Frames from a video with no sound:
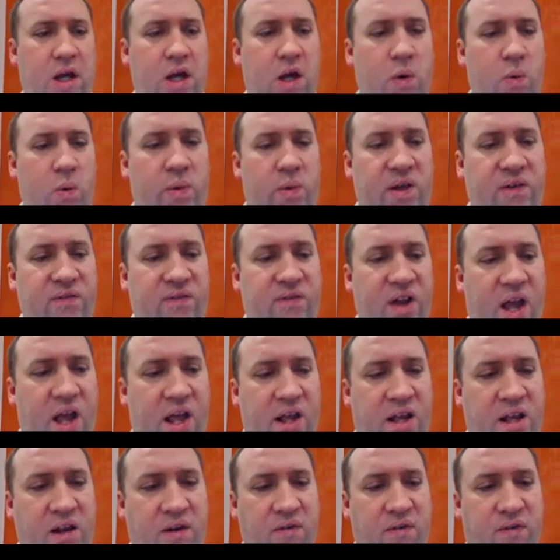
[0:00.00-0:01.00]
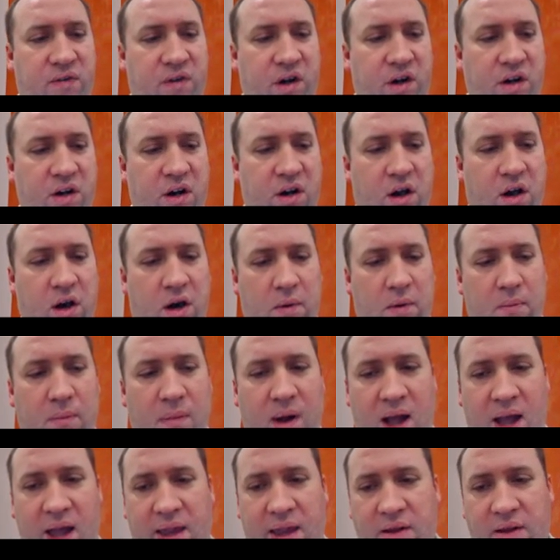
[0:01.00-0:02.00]
We've got to convert our
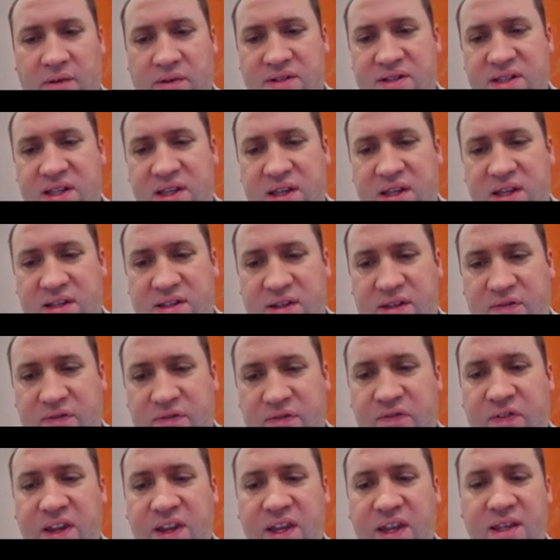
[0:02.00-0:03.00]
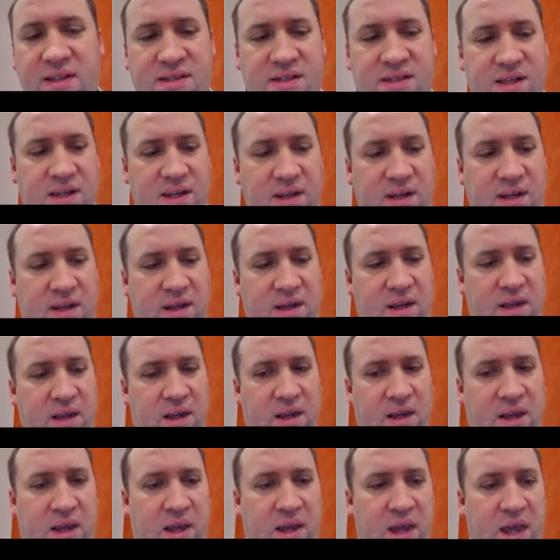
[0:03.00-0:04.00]
miles into feet,
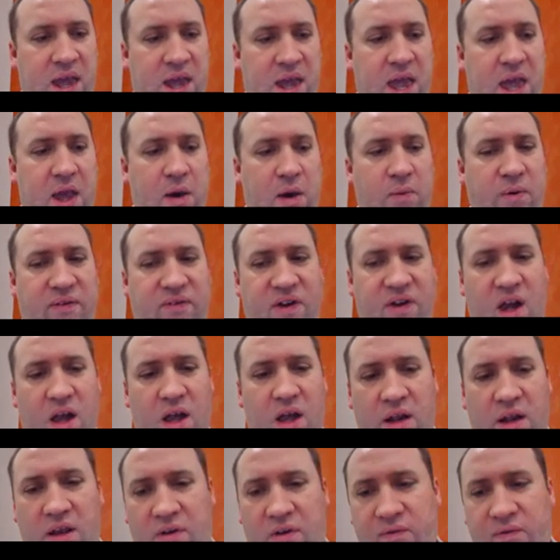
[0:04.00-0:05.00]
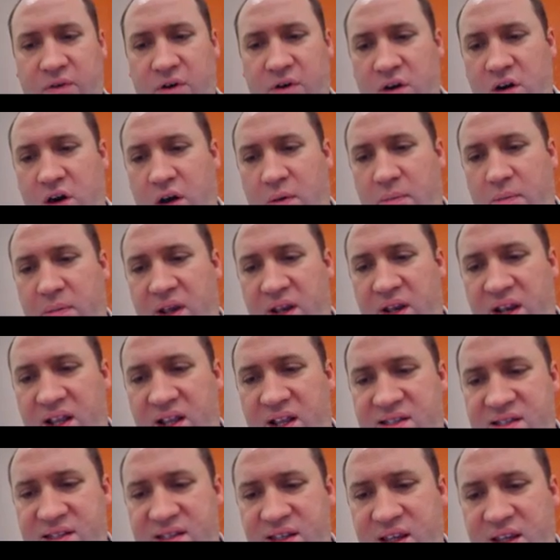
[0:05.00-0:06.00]
and we've got to convert our
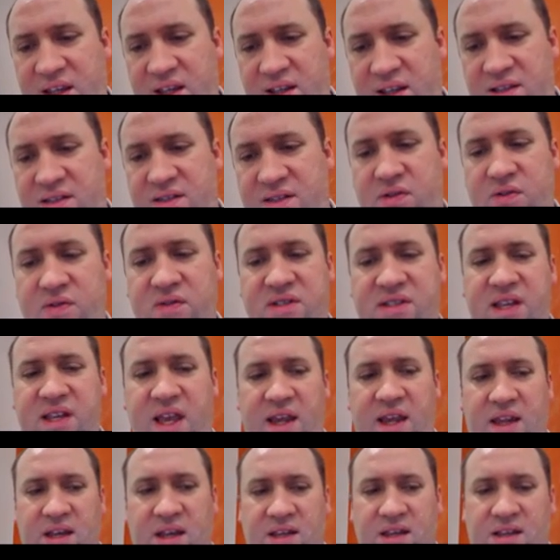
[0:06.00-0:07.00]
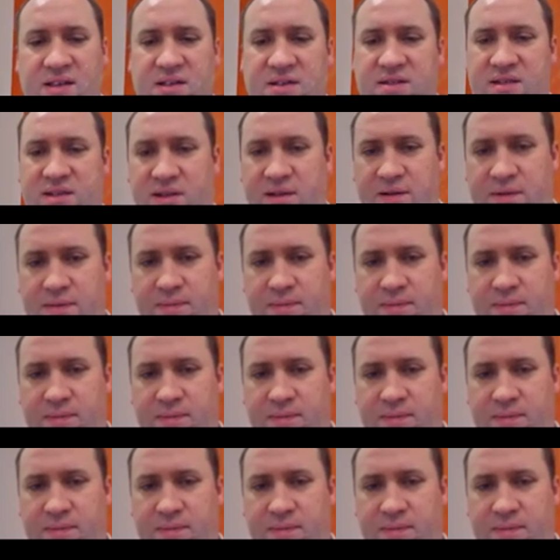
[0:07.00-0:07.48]
minutes into seconds.